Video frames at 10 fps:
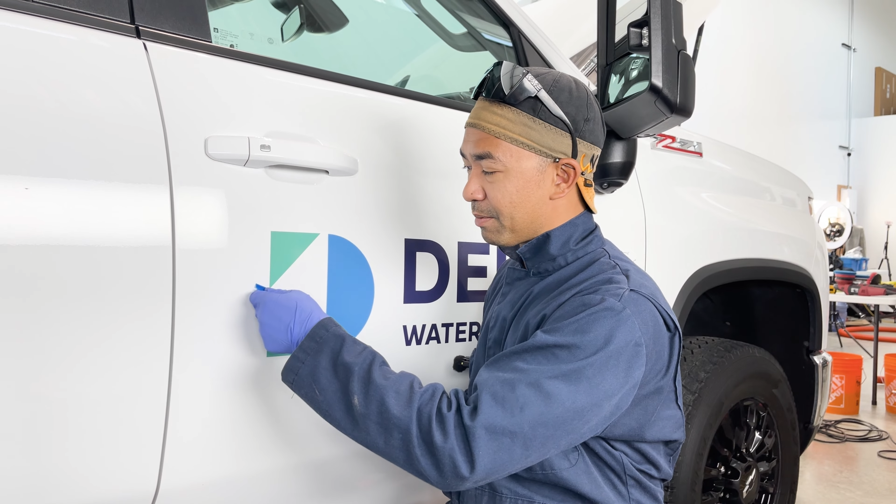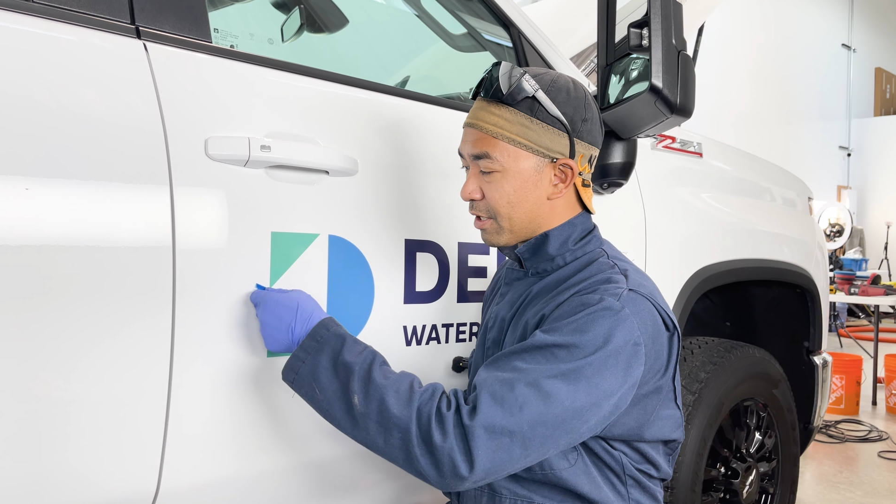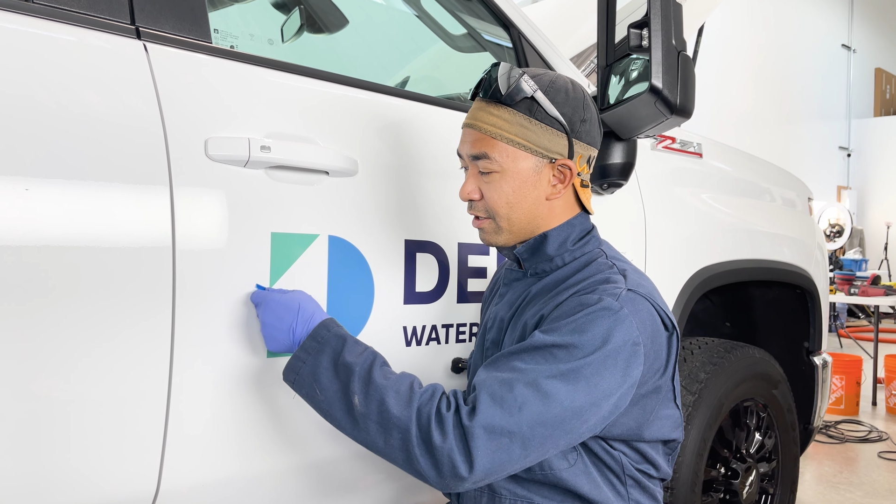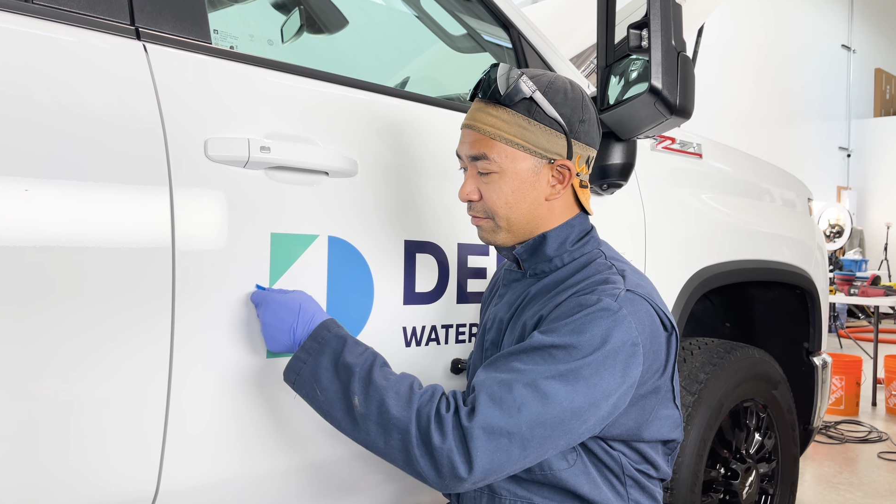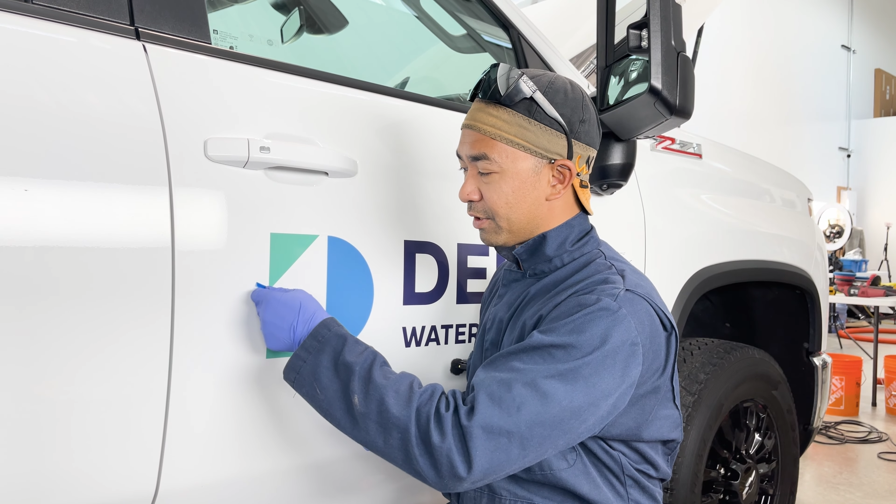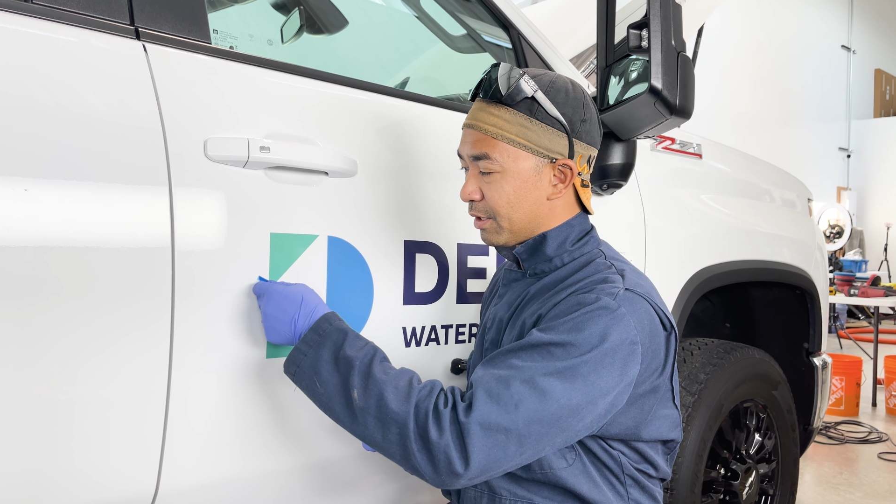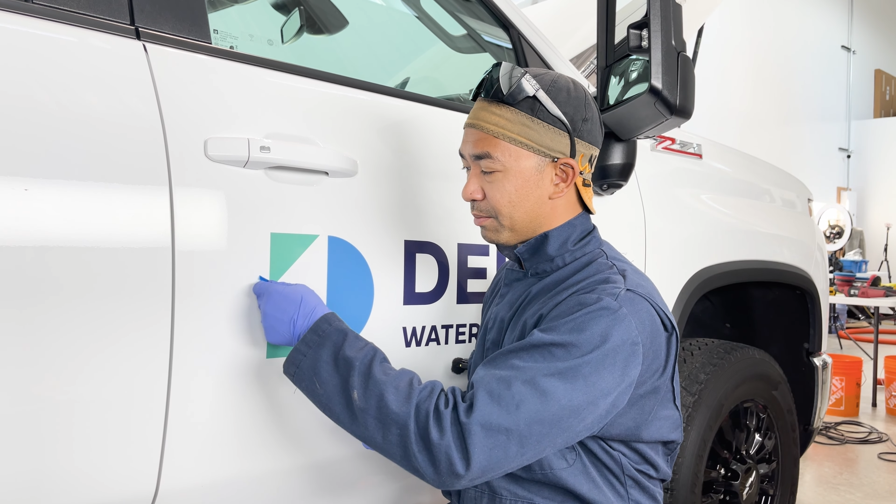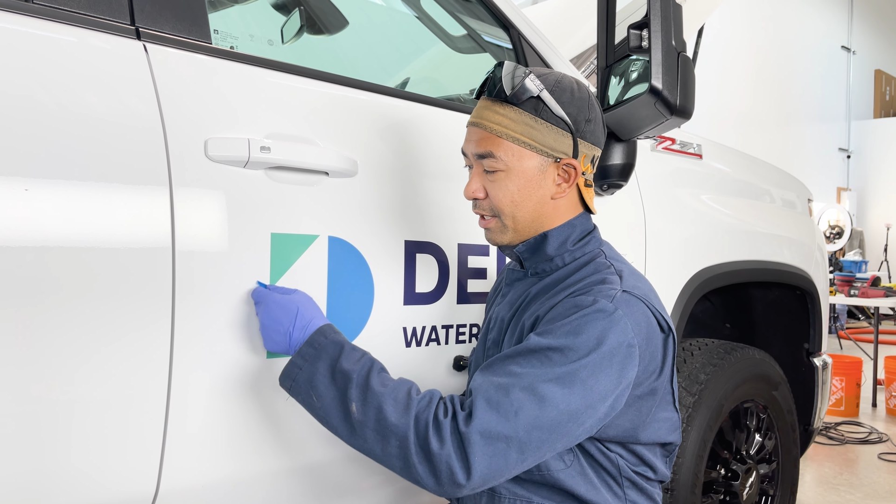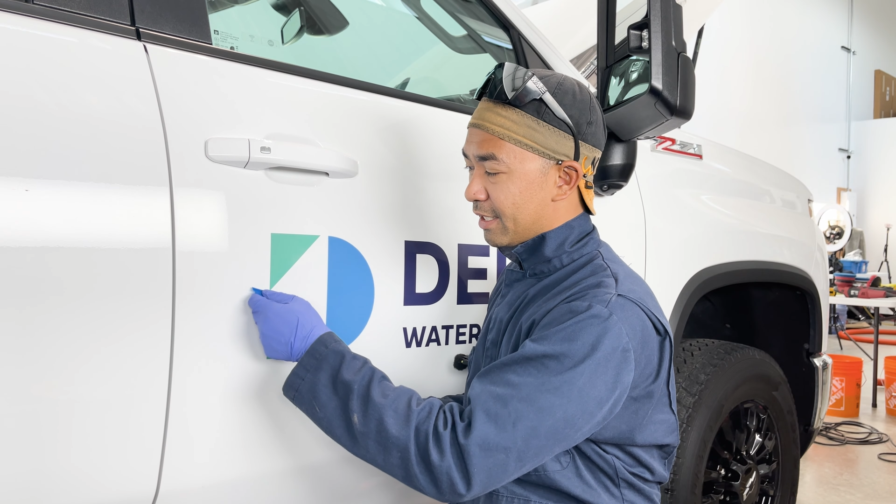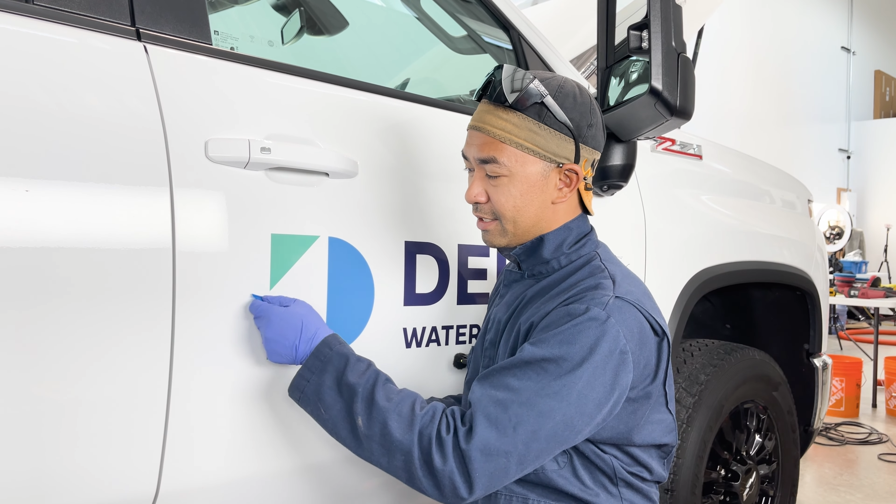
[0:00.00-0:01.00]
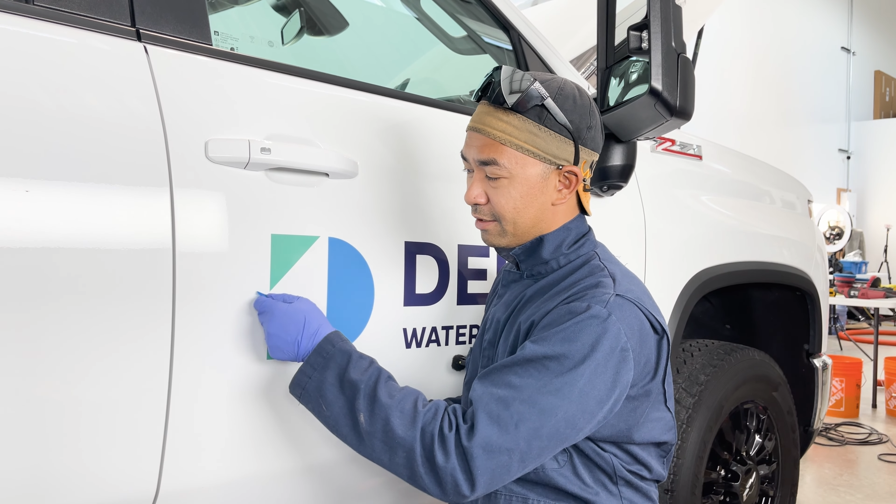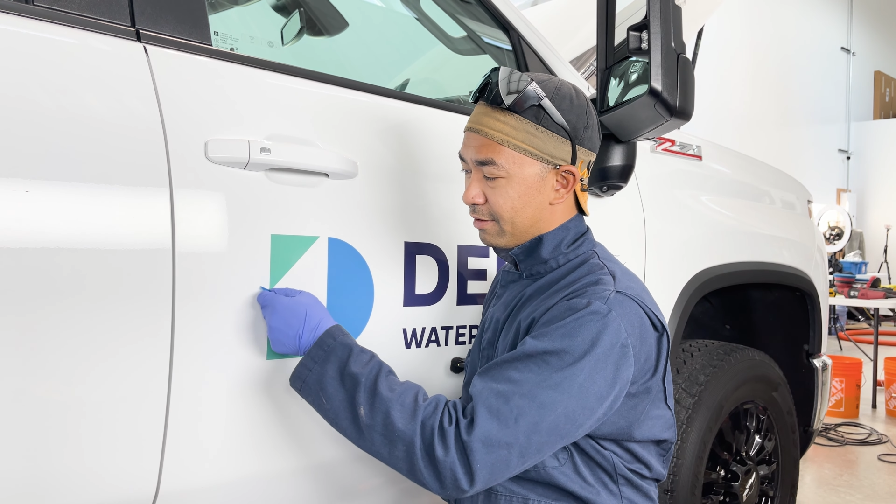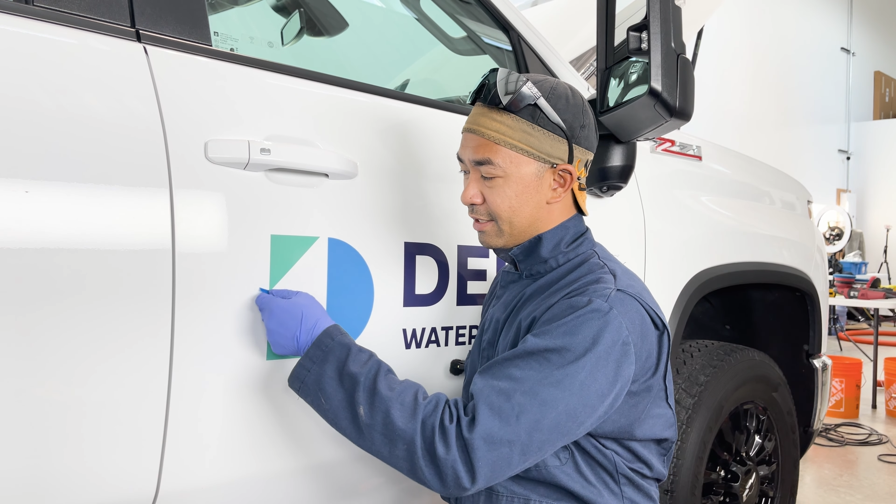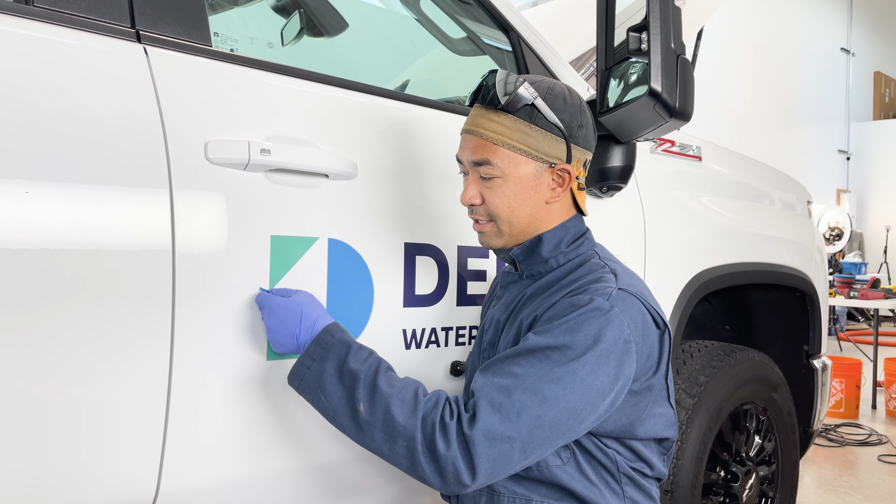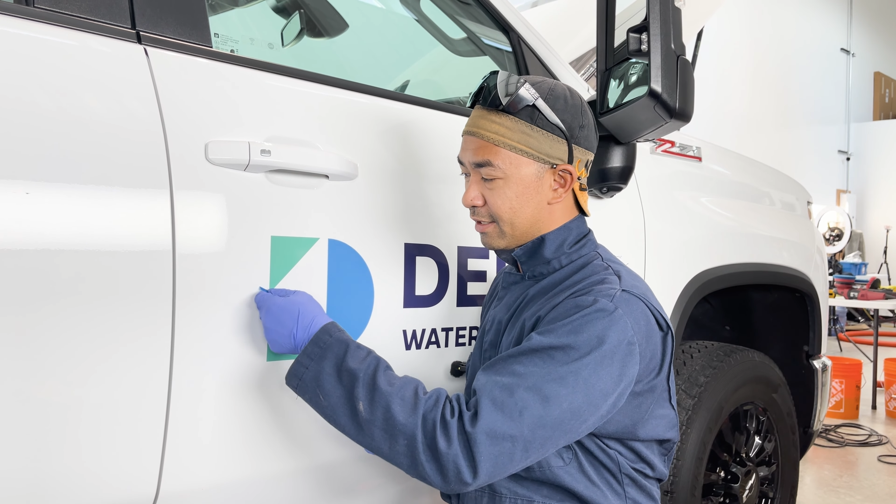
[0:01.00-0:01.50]
it off with your plastic
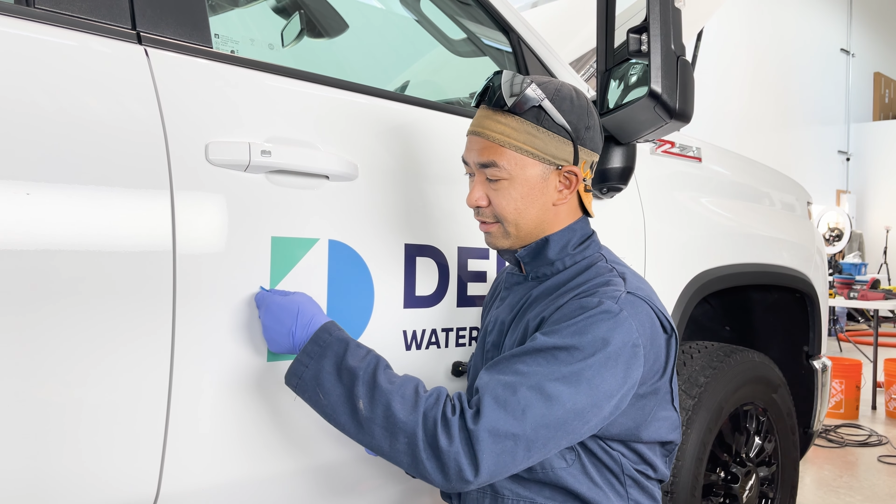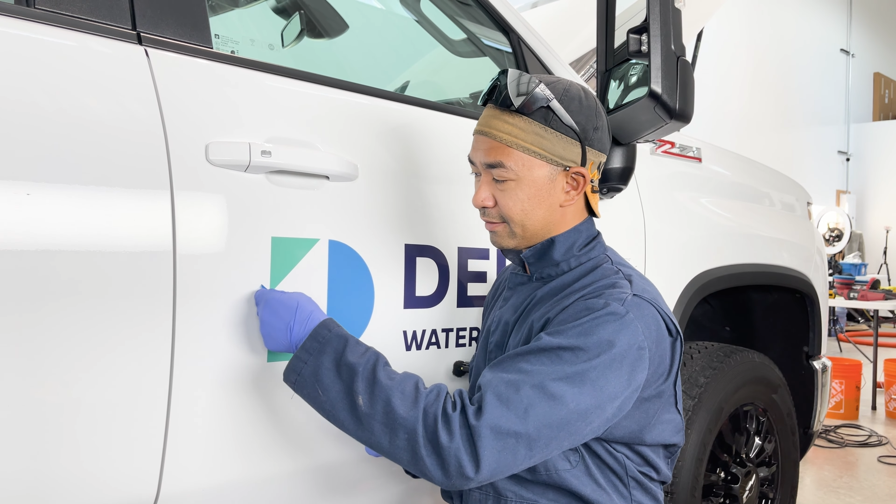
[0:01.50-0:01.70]
razor.